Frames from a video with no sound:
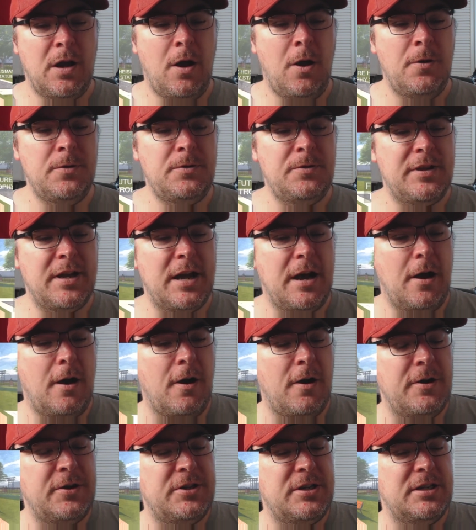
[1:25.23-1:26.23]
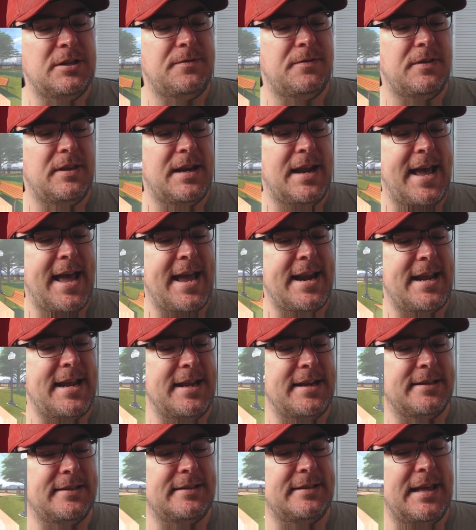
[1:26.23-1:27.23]
Oh, dude, they got arches for the
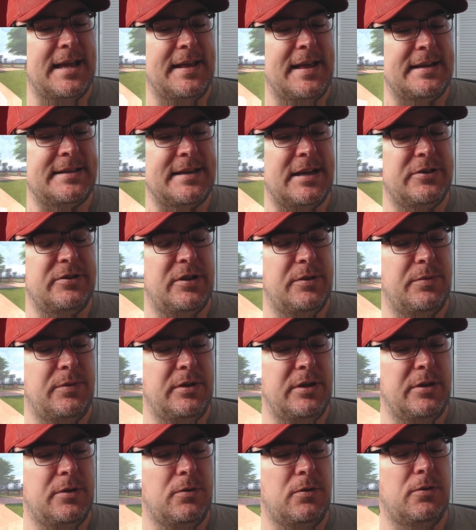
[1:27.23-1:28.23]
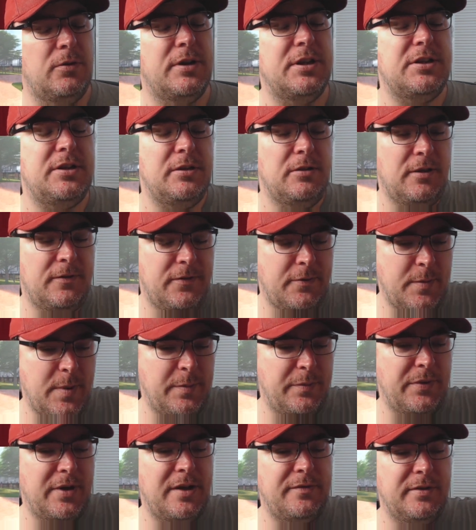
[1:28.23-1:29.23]
natties. That, that's actually really cool because you look from
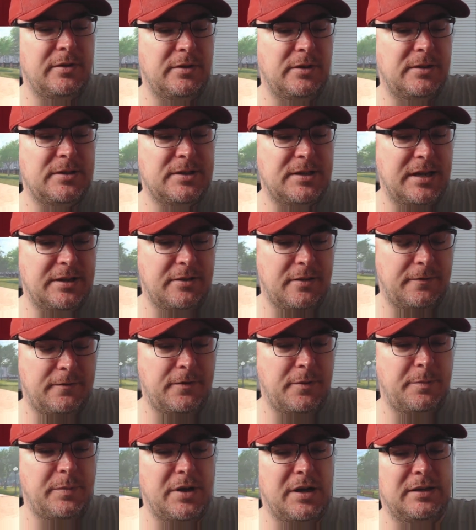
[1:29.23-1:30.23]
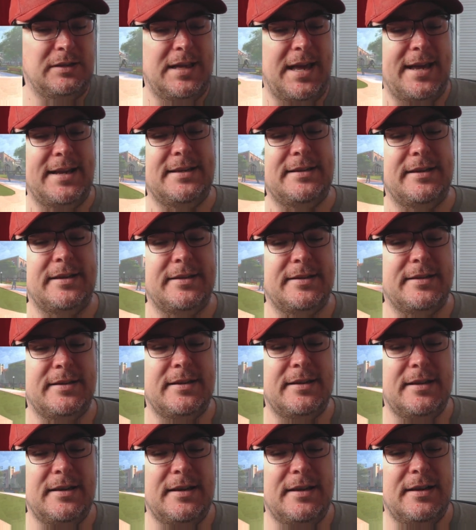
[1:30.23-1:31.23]
above, it looks like they're football laces.